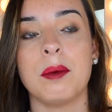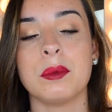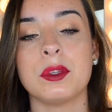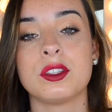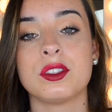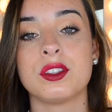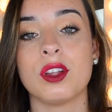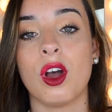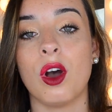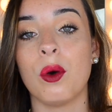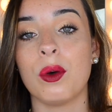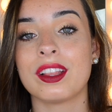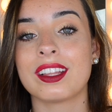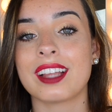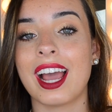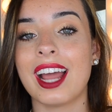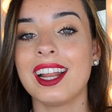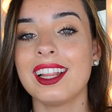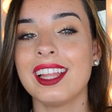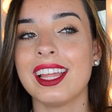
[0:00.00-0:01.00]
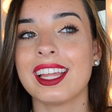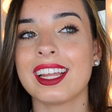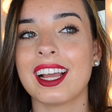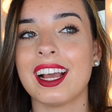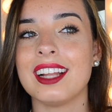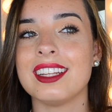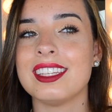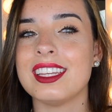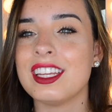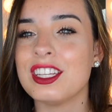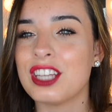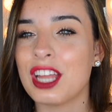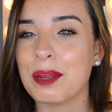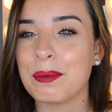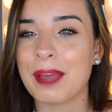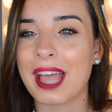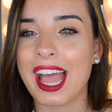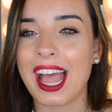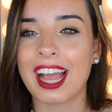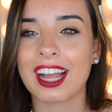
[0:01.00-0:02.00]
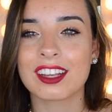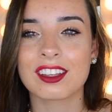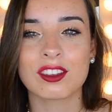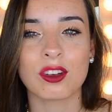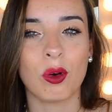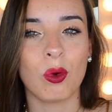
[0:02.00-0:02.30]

So it's kind of like a TJ Maxx